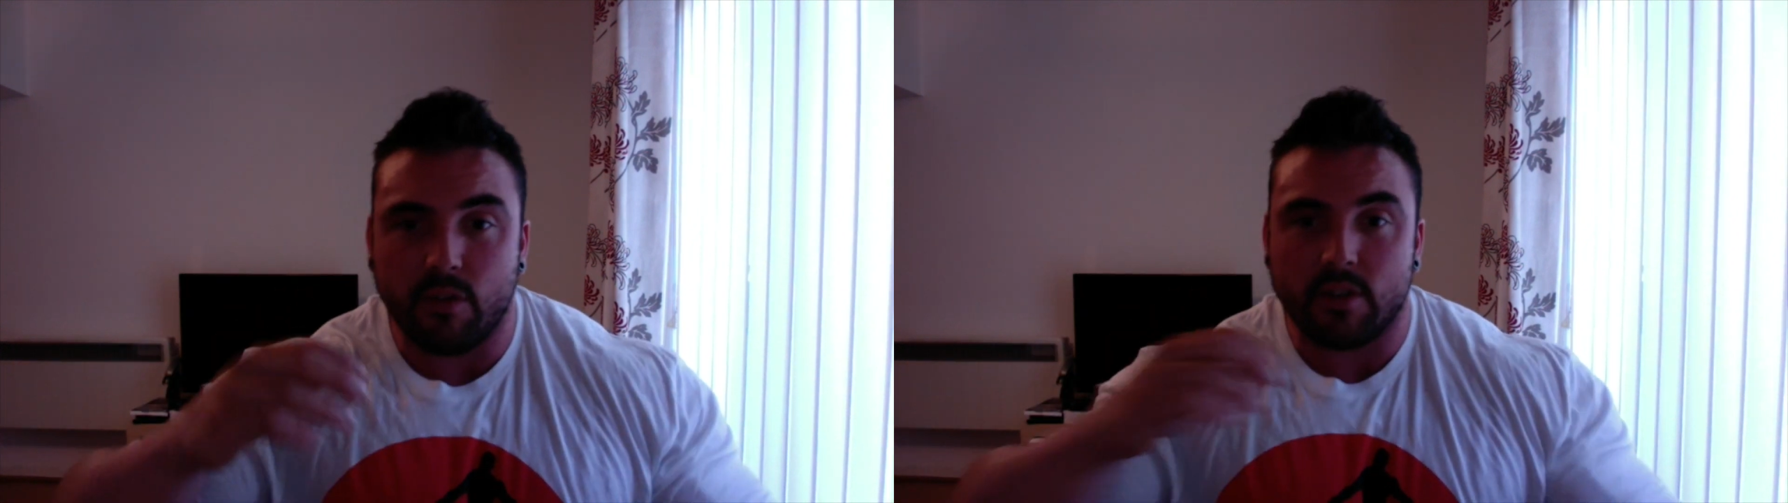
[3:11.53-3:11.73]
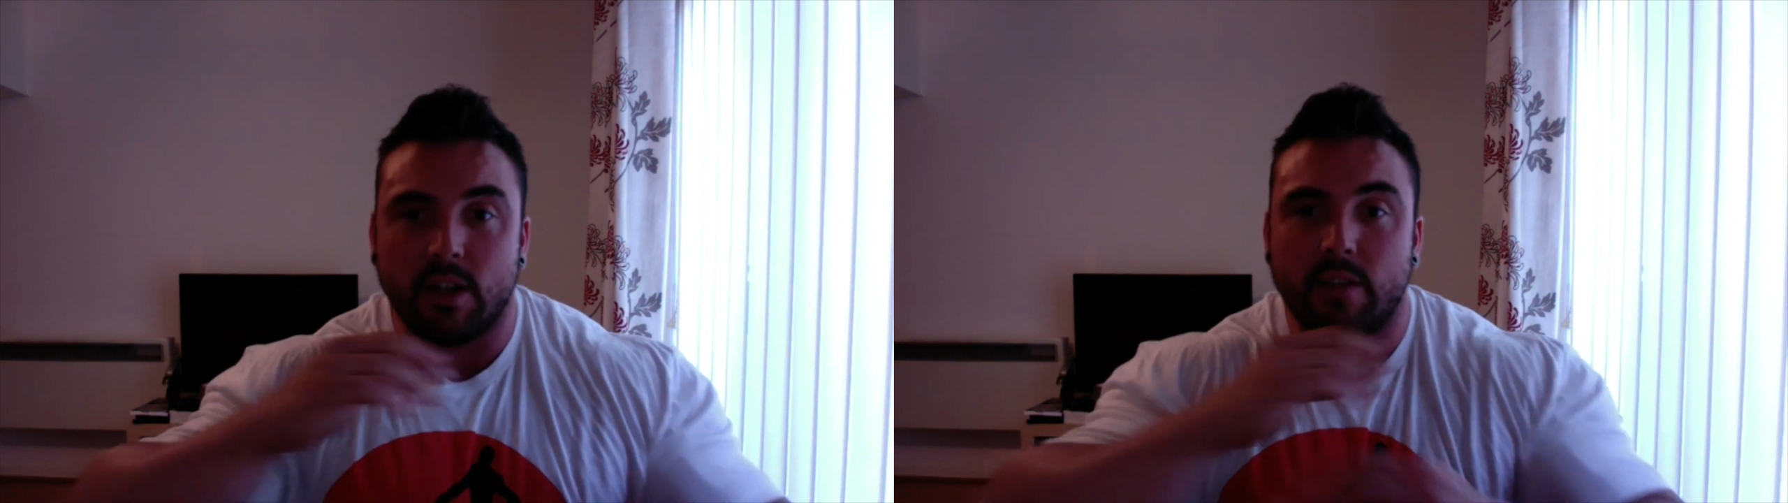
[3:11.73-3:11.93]

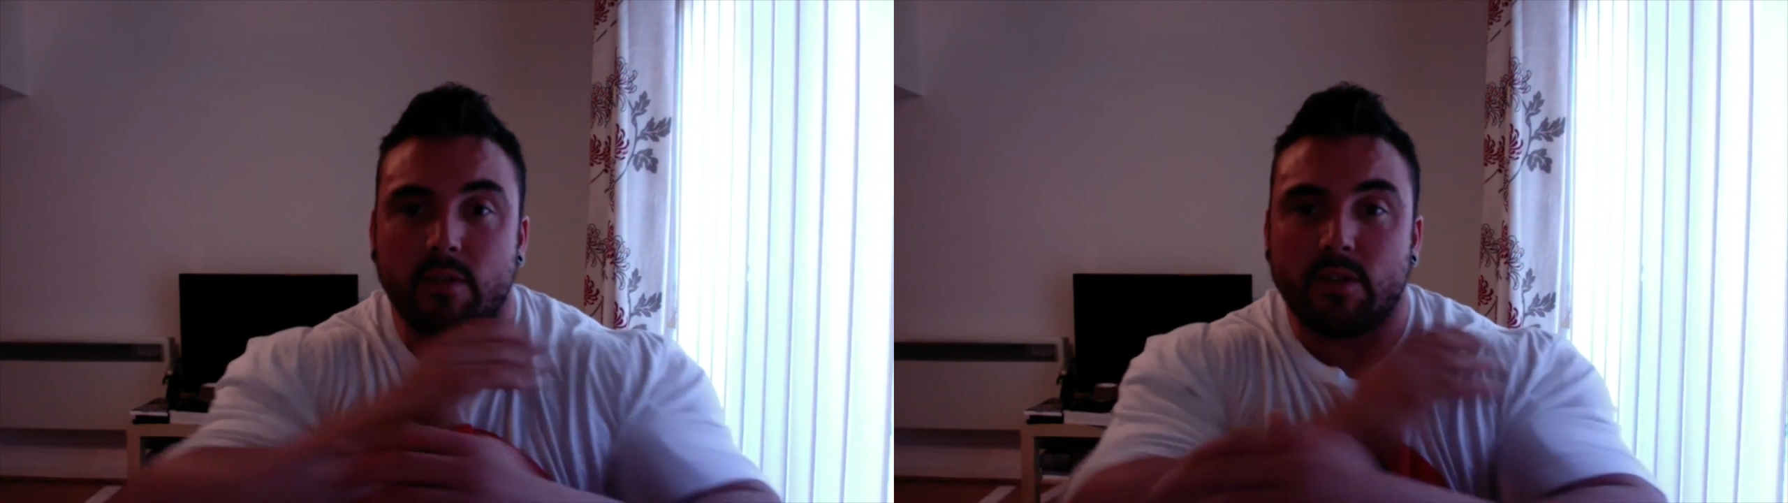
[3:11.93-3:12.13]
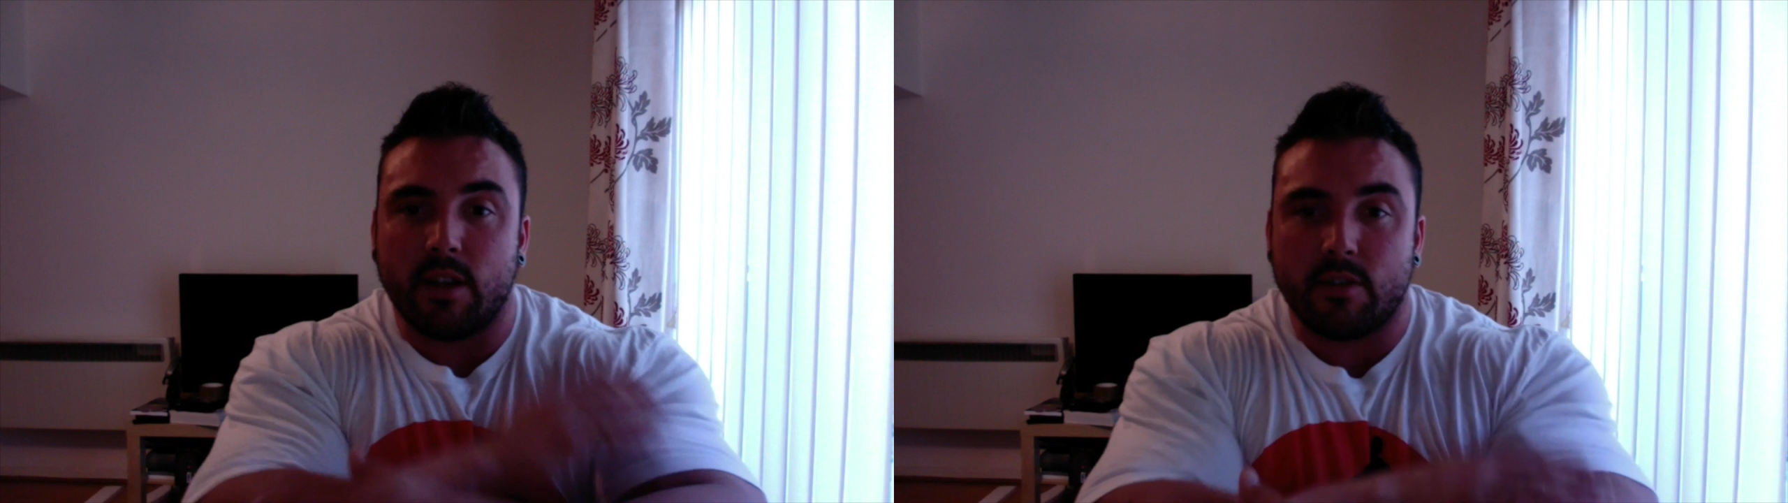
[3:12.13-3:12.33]
sleeve of
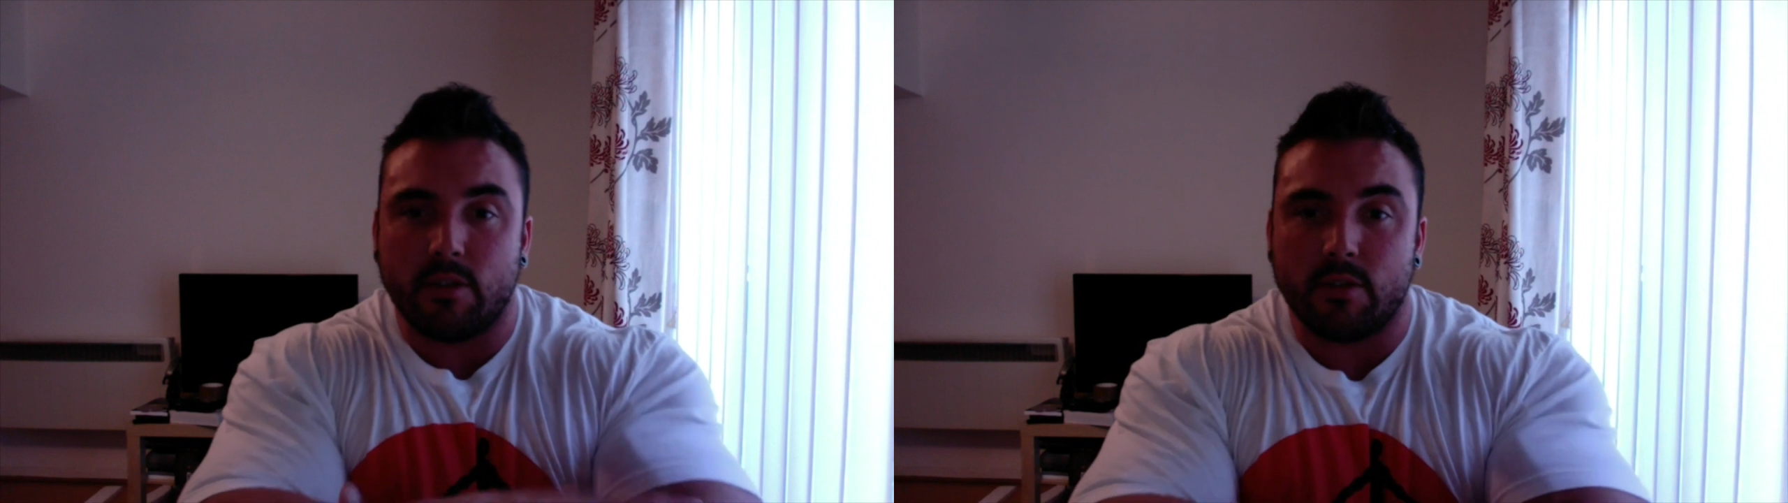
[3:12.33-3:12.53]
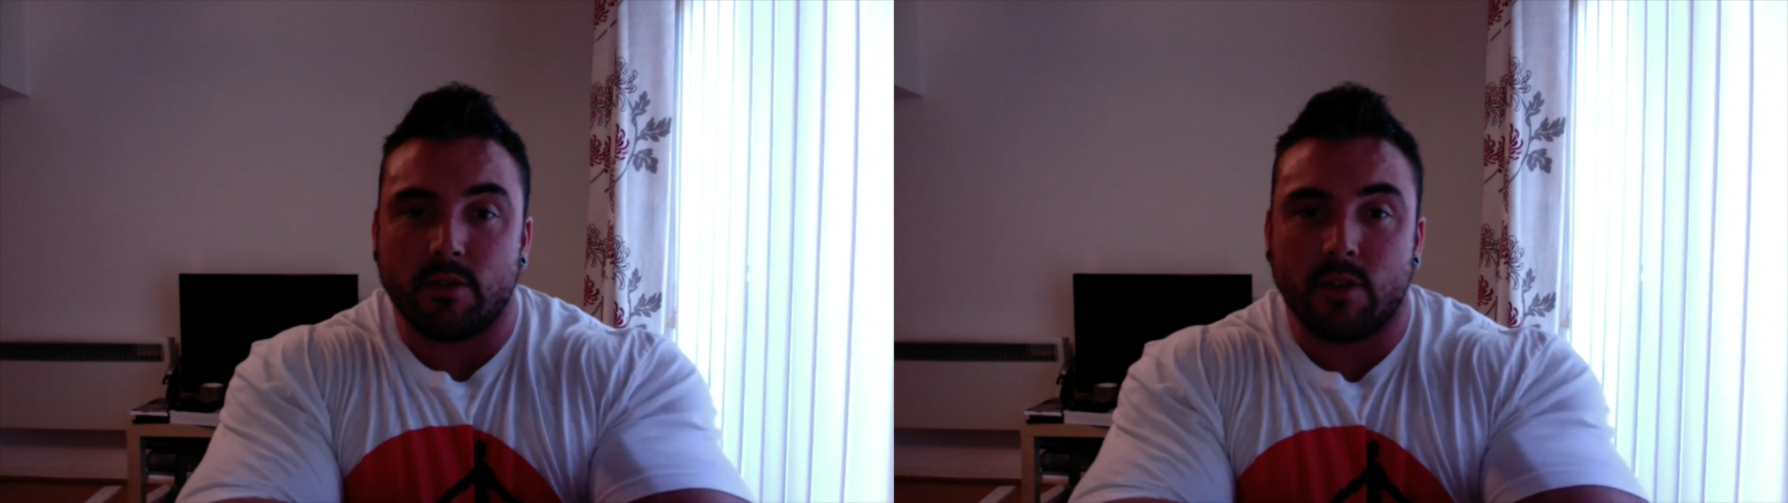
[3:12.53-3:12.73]

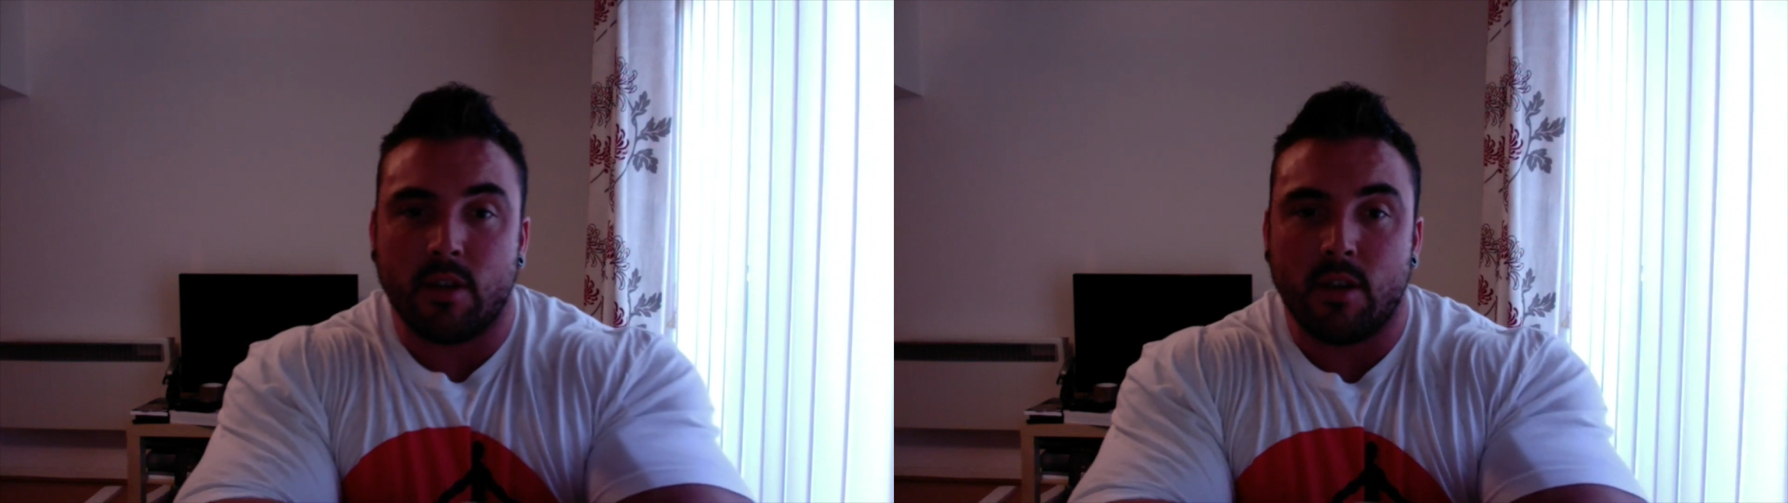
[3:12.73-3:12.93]
tattoos.